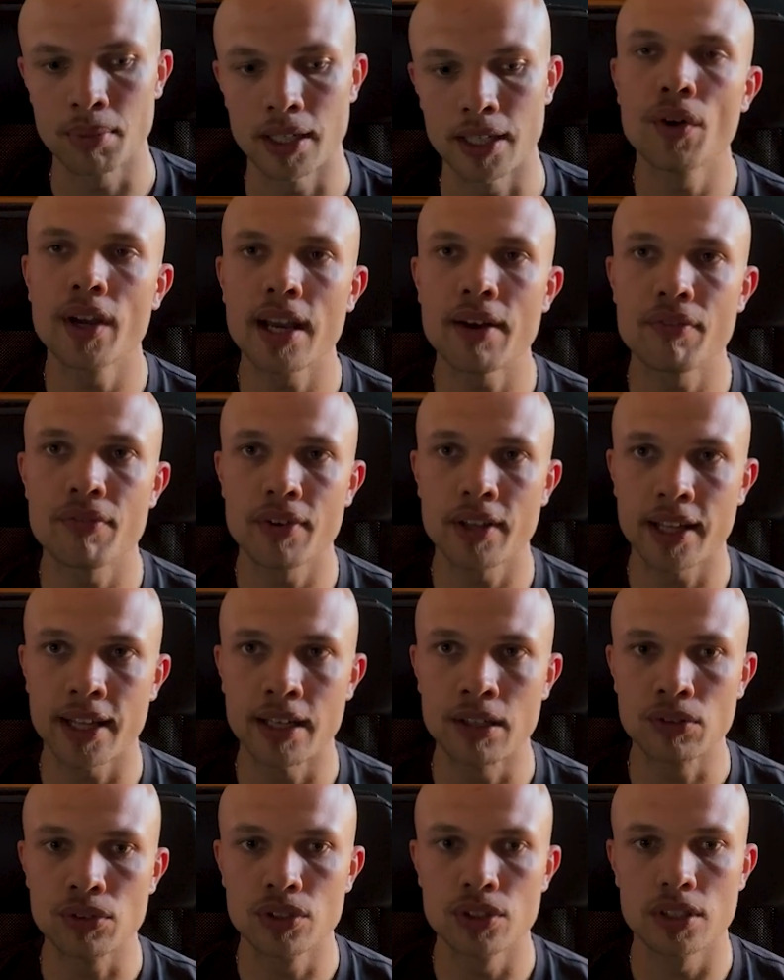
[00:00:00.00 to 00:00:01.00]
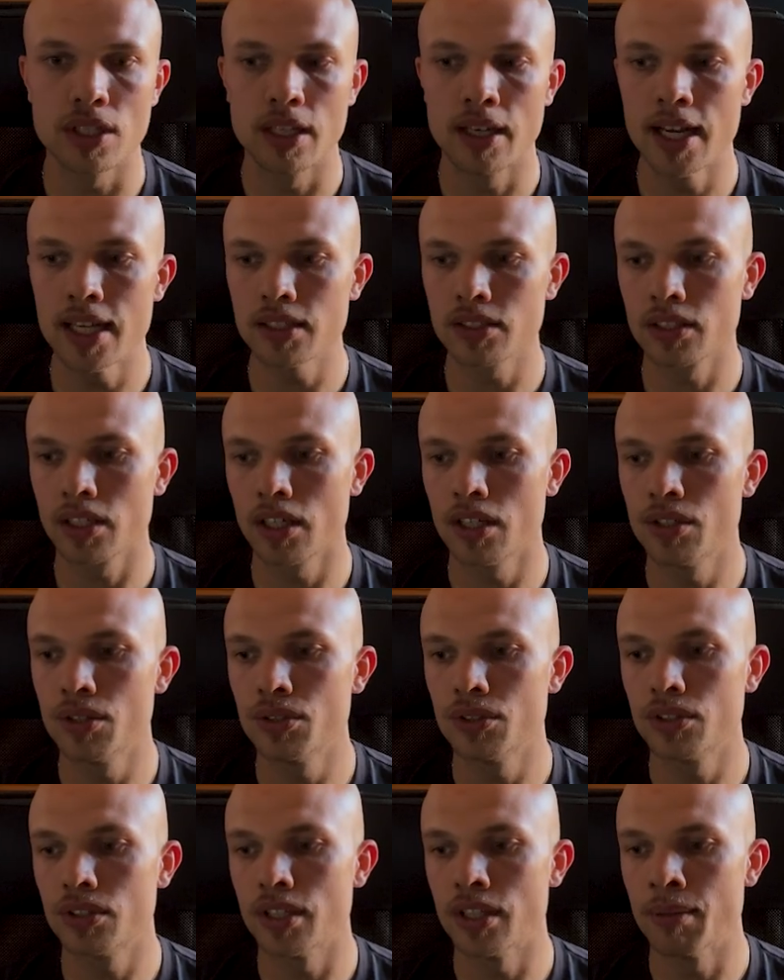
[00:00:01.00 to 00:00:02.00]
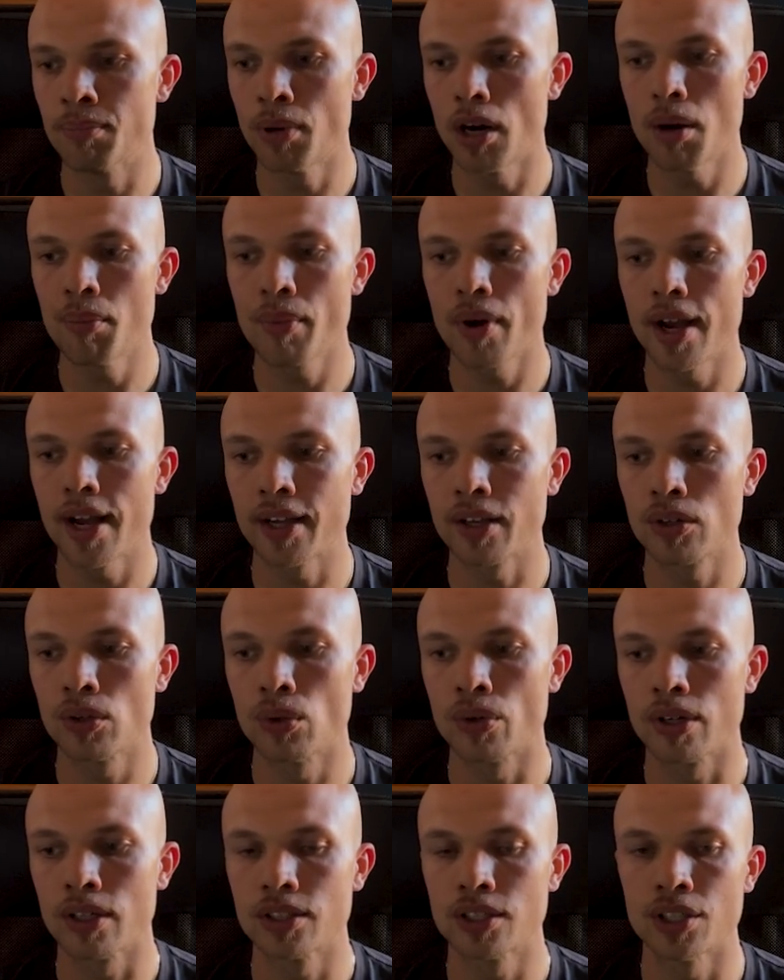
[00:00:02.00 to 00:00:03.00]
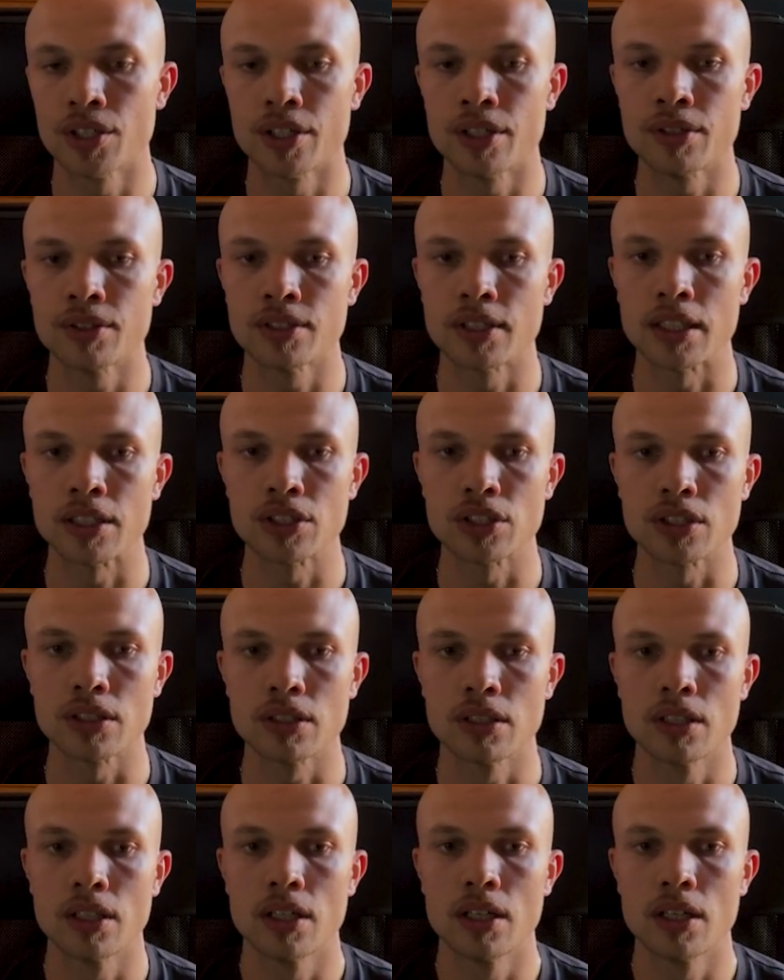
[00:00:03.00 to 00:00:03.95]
Before everything else, let's go in the bottom right-hand corner to New Session.